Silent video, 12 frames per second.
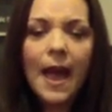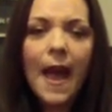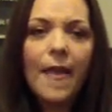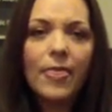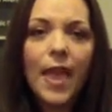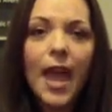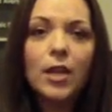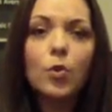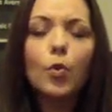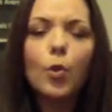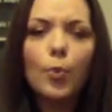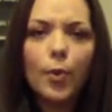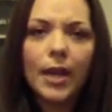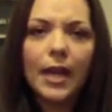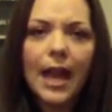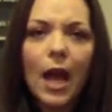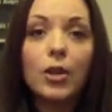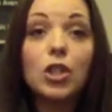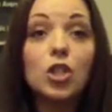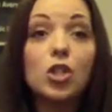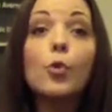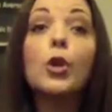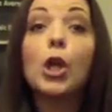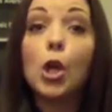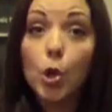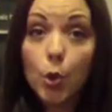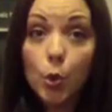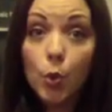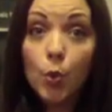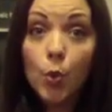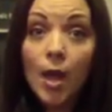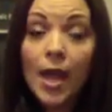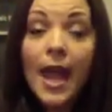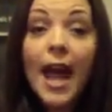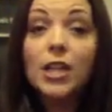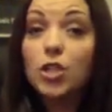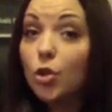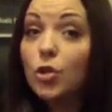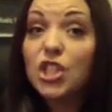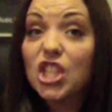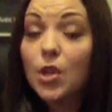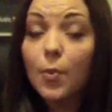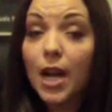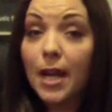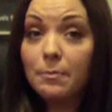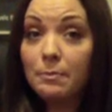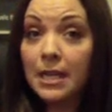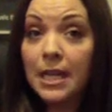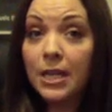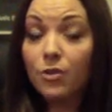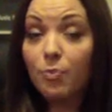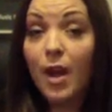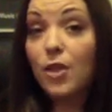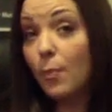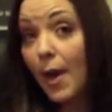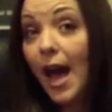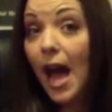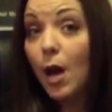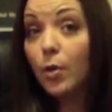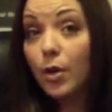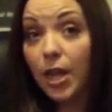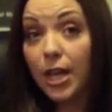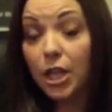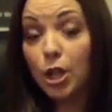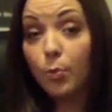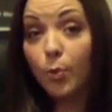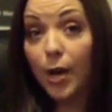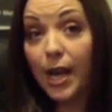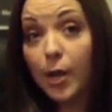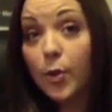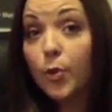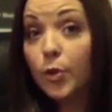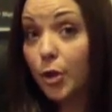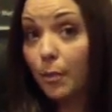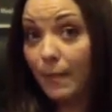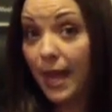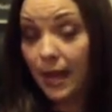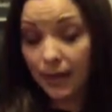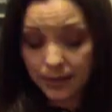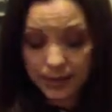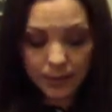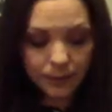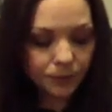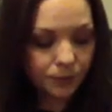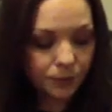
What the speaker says: and then we'll bring it out into an ooh, and you'll see what I mean by the power that it could bring through your mix.